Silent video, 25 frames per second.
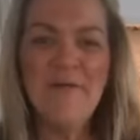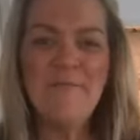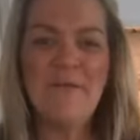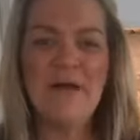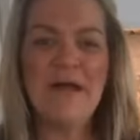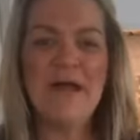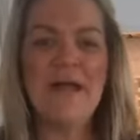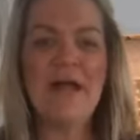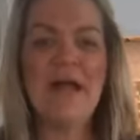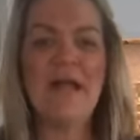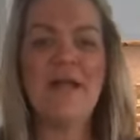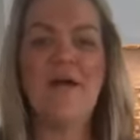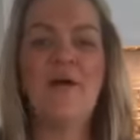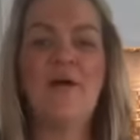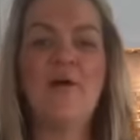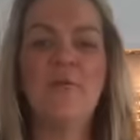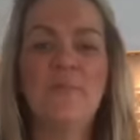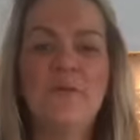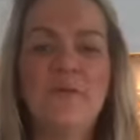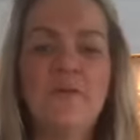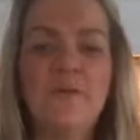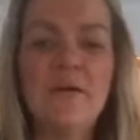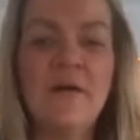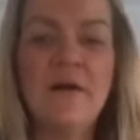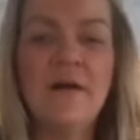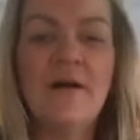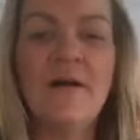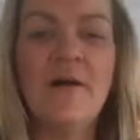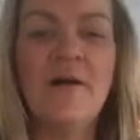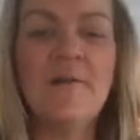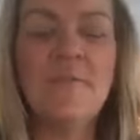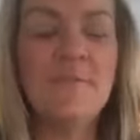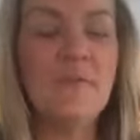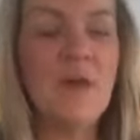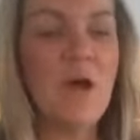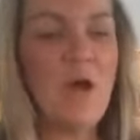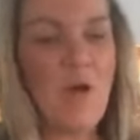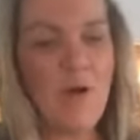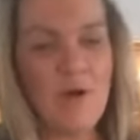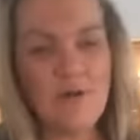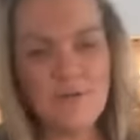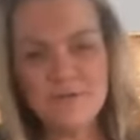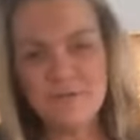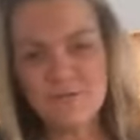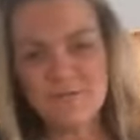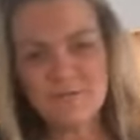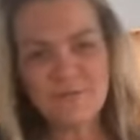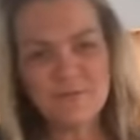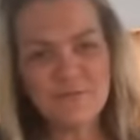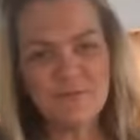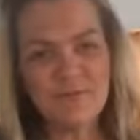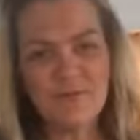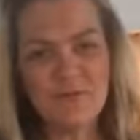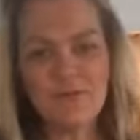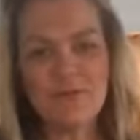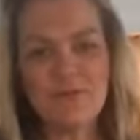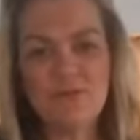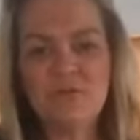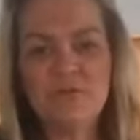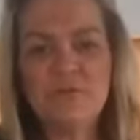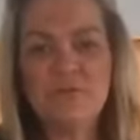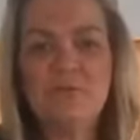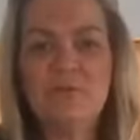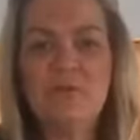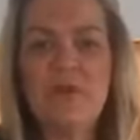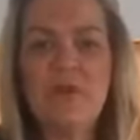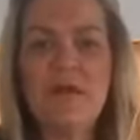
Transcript: But I hope you're all doing